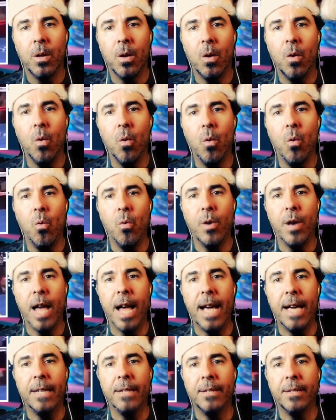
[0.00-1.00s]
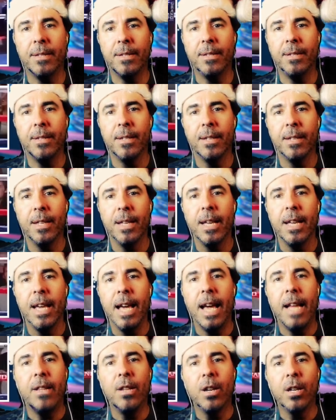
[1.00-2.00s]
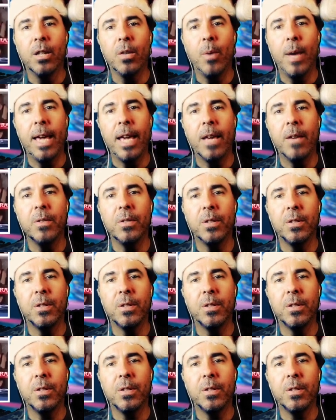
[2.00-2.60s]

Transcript: Ooh, nice. And look at the way he